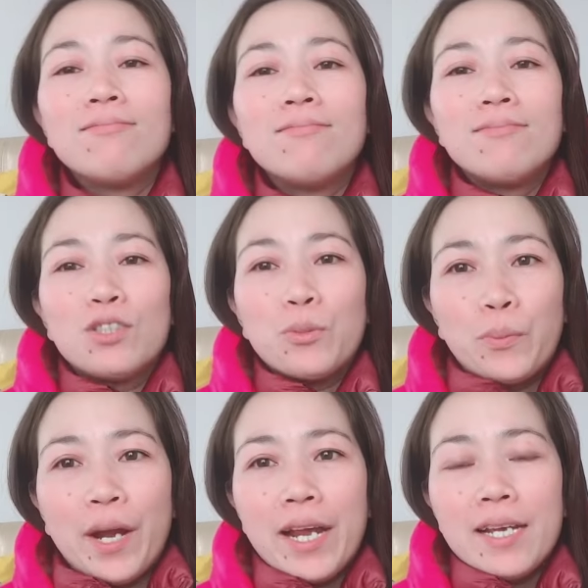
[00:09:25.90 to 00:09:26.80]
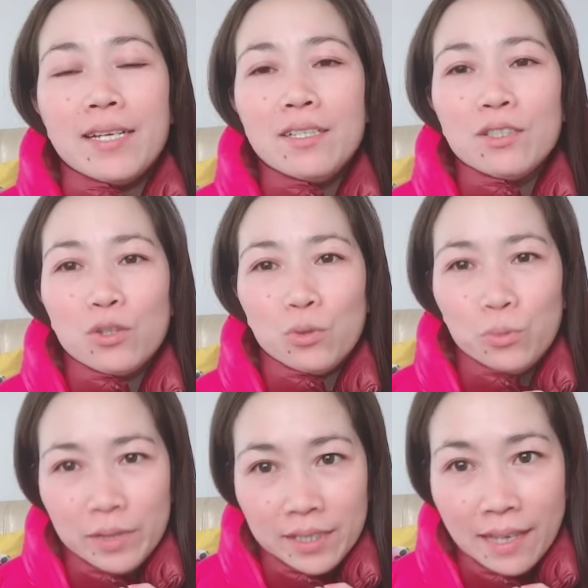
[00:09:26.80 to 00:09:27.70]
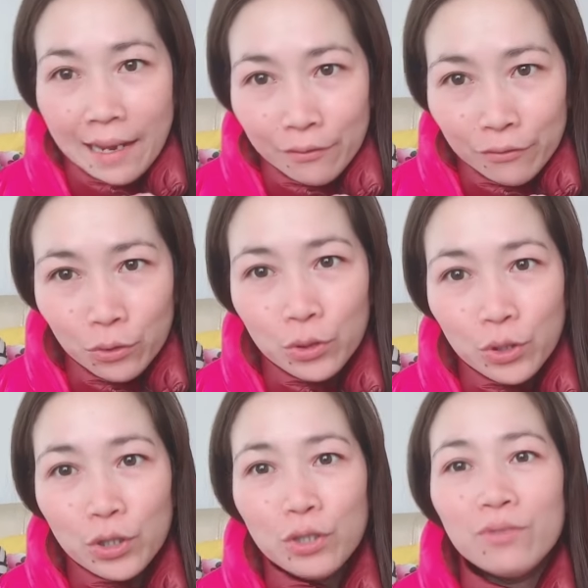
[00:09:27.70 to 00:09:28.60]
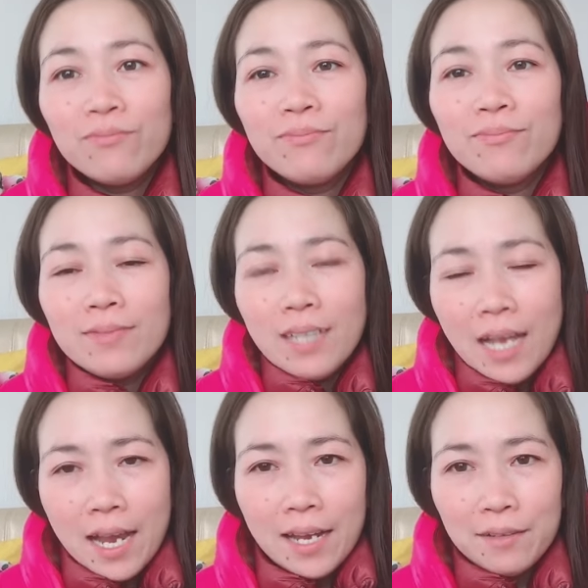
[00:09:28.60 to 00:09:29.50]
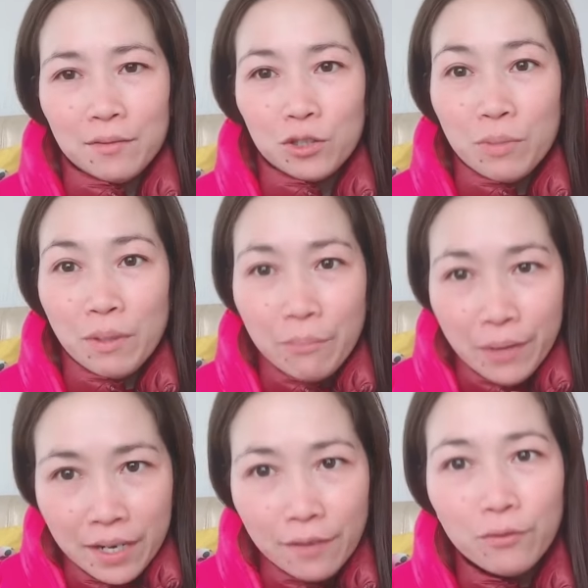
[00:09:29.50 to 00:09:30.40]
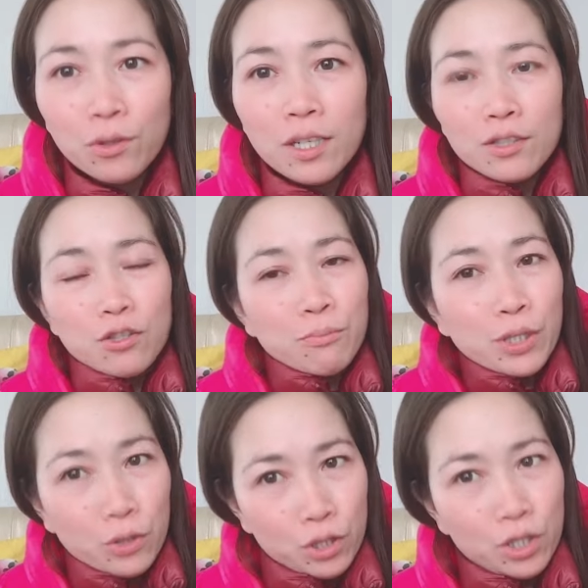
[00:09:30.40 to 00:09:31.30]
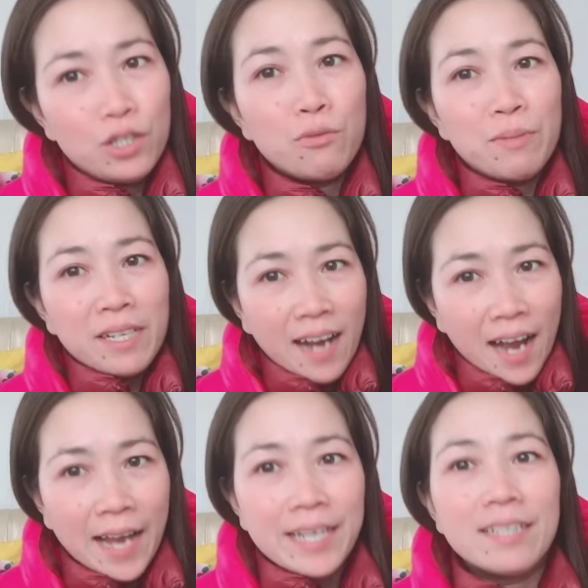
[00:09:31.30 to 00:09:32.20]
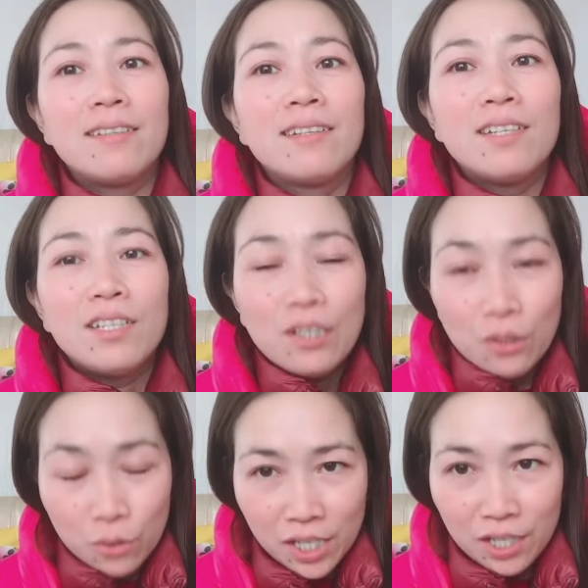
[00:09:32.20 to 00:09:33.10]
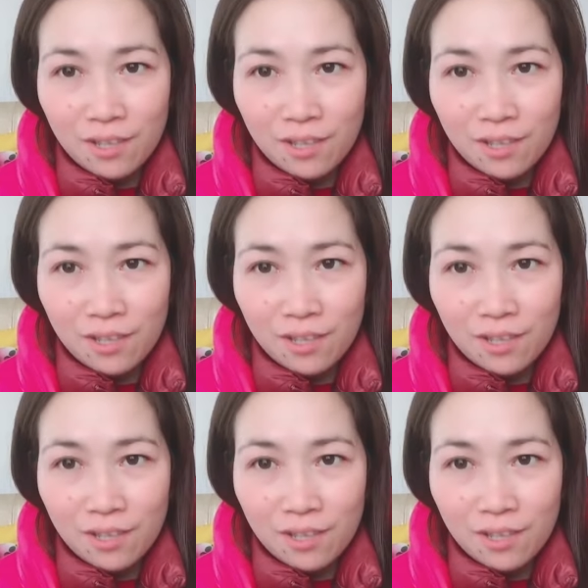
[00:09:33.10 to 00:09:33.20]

to be thankful, and to be prayerful, and to be good, to be kind to others.